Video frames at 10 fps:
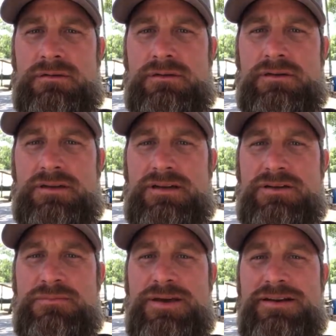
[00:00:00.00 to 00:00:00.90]
Oh,
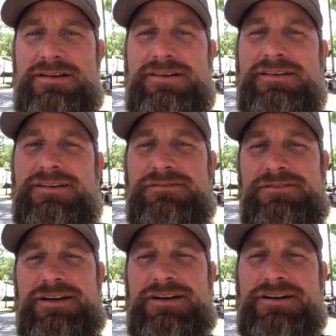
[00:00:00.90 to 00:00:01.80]
Mariam
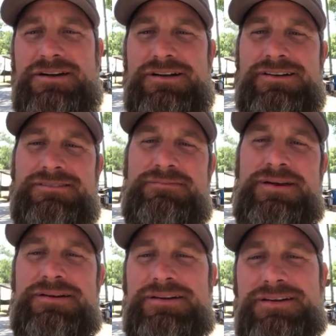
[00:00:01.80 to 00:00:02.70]
Guevara.
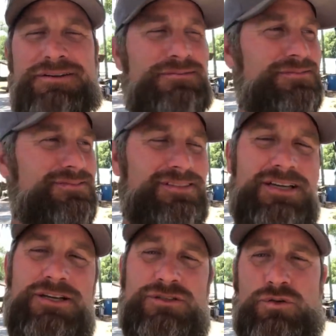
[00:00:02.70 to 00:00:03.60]
Mariam.
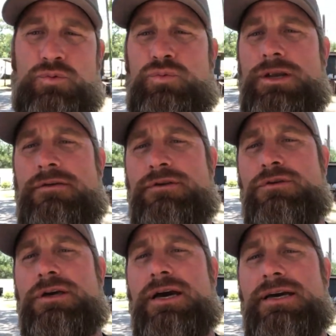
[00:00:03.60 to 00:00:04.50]
So whenever you
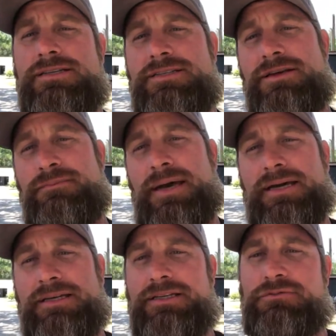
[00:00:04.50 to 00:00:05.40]
guys see a
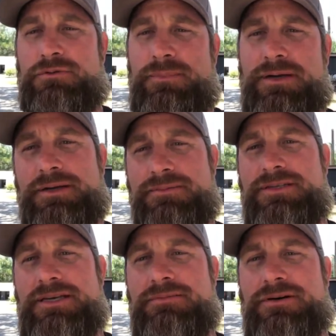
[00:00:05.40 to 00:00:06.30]
package with Miriam's
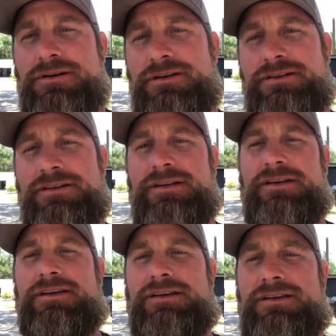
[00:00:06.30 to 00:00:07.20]
name on it,
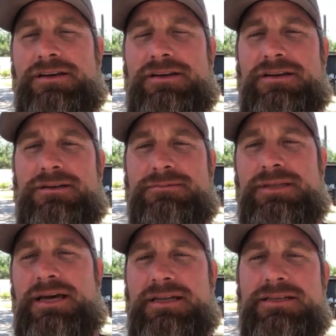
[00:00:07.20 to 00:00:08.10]

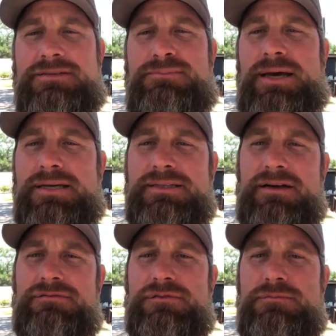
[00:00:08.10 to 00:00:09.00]
that is packed out
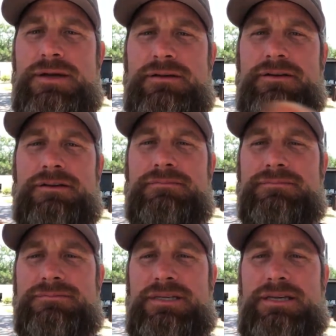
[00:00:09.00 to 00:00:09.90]
from
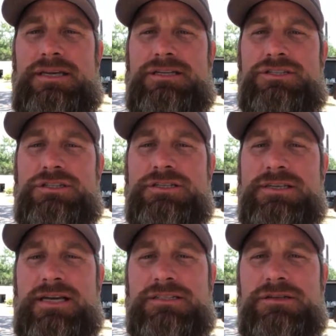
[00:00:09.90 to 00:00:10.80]
Miriam. And she
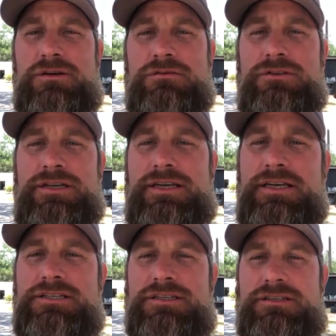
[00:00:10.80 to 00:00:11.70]
is actually on
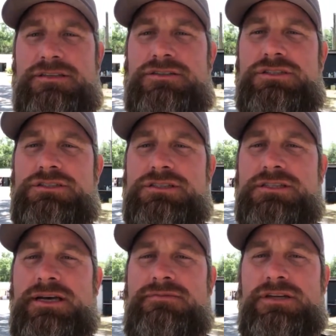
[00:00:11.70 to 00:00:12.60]
vacation. She just
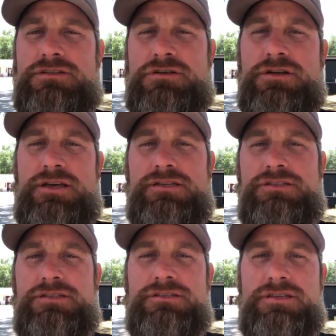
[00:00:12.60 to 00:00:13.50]
left yesterday.
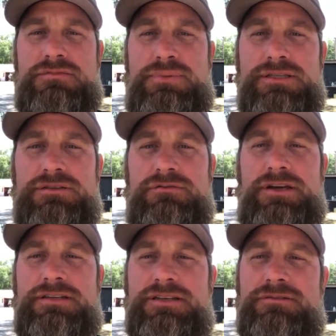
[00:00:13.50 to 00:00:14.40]
She's in
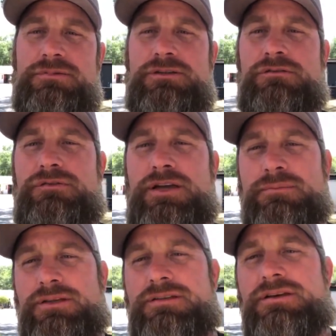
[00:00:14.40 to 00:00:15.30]
Pennsylvania with her family.